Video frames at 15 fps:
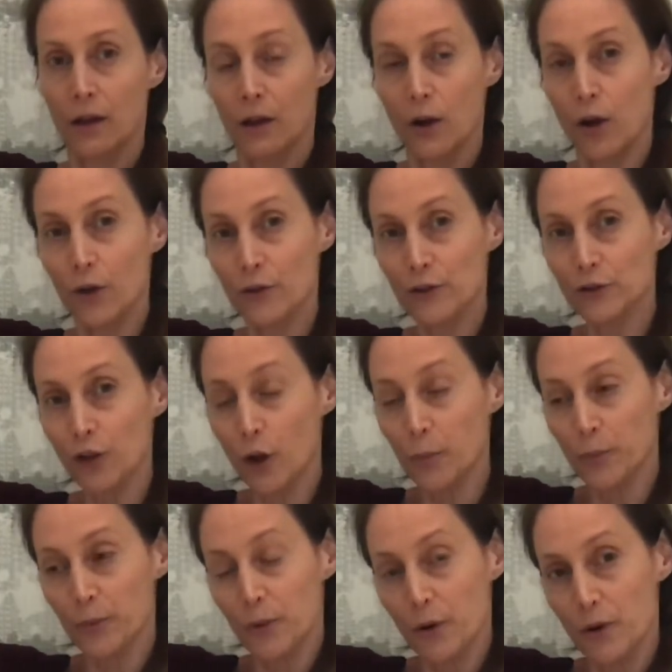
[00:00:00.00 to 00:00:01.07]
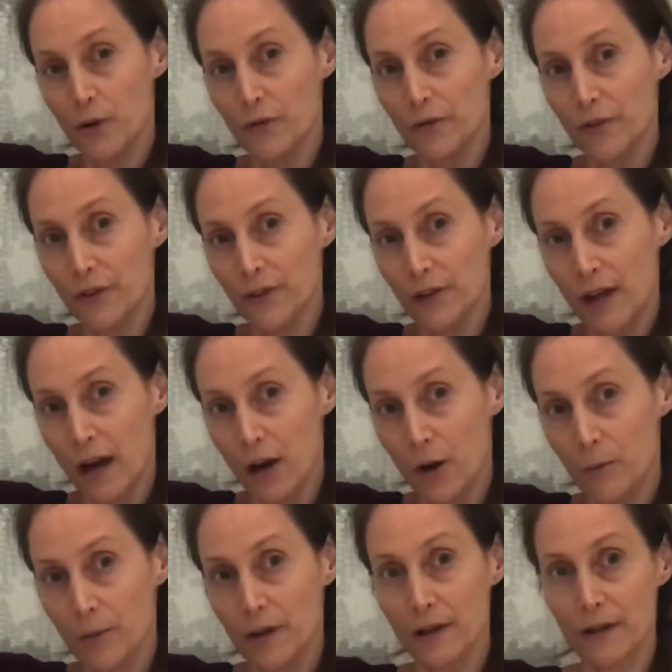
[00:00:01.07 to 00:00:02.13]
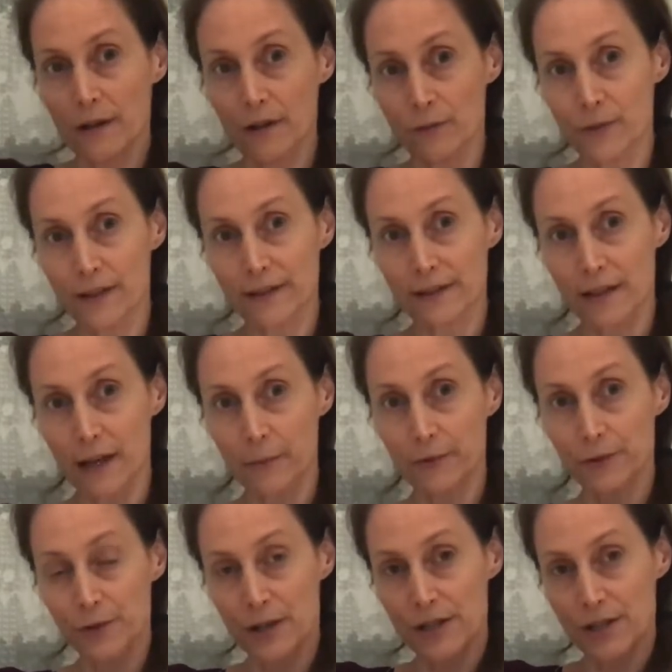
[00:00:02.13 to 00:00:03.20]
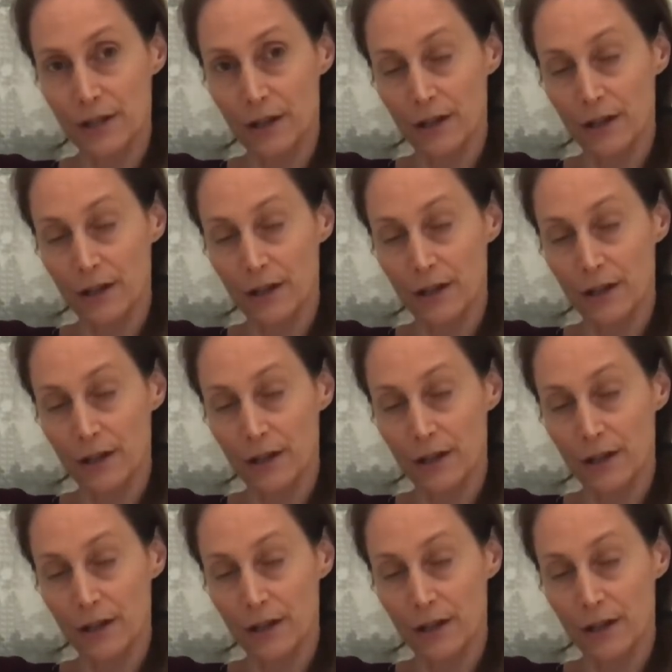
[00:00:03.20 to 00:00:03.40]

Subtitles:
on the top of the arm, wrist that I'm stretching.